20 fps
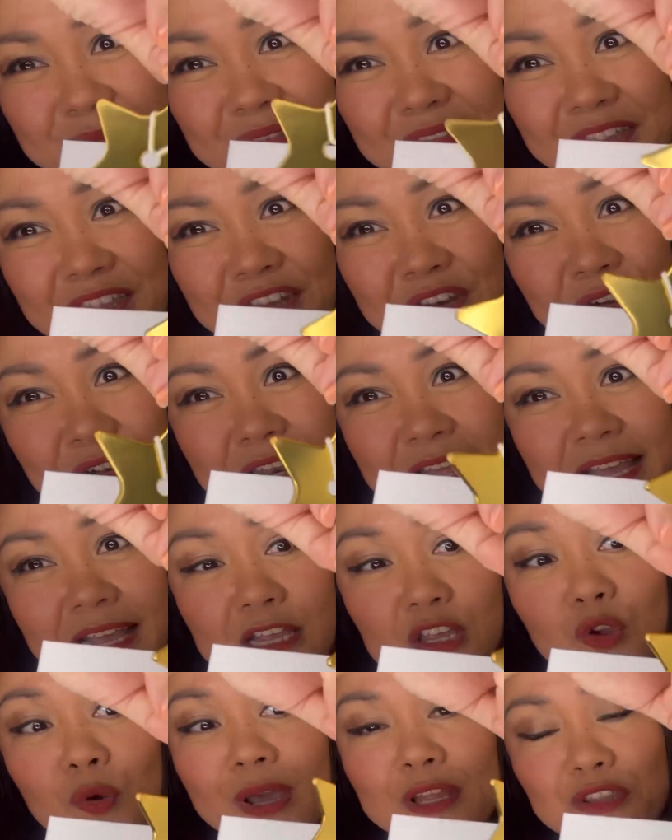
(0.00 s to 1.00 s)

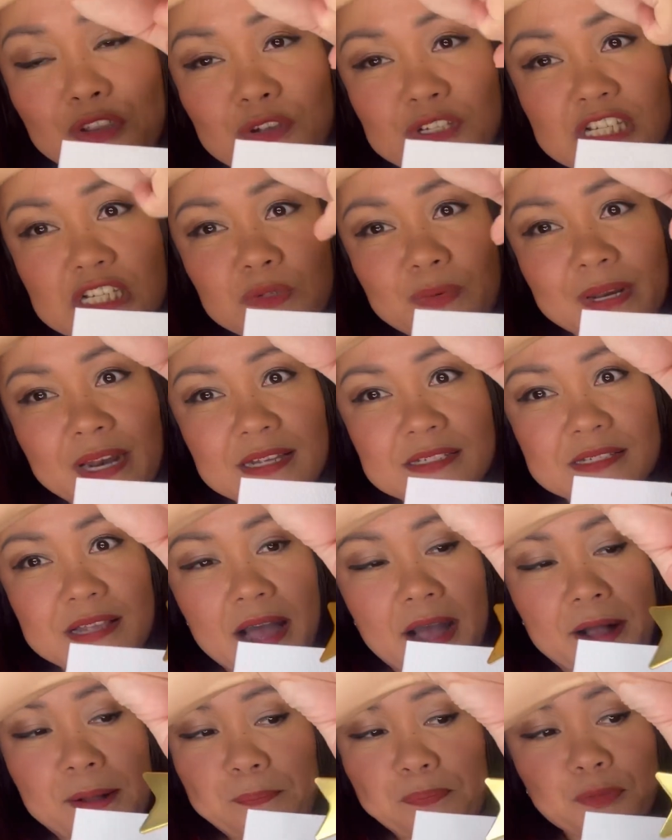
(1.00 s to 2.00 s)
you can use this one as
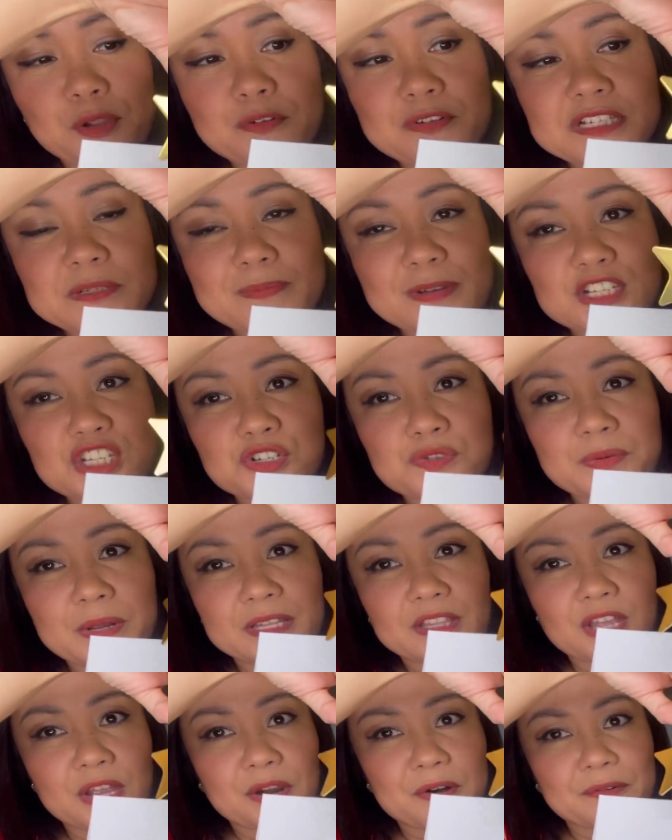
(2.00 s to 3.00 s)
Christmas tree
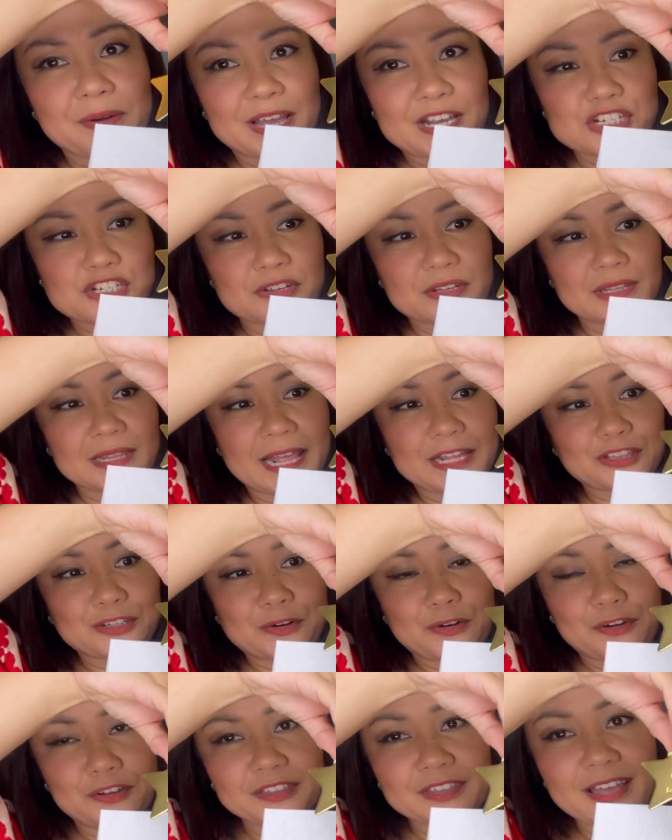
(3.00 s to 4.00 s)
decoration later
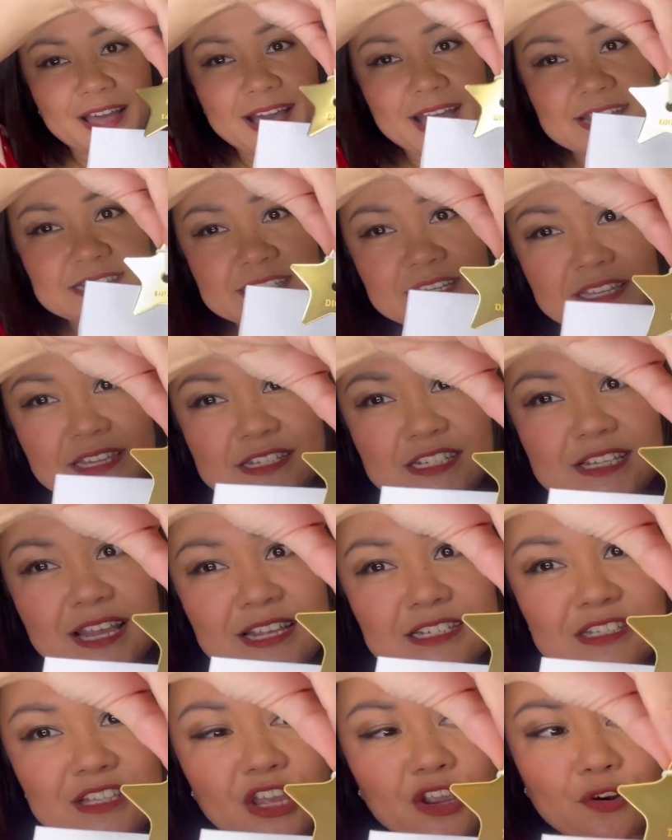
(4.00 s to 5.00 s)
on, guys. It
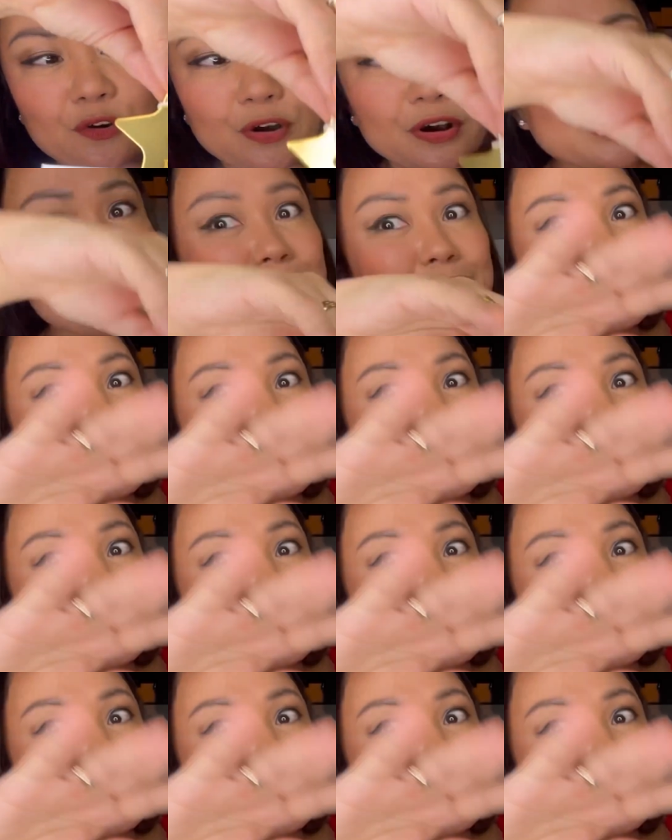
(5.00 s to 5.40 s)
says Dior.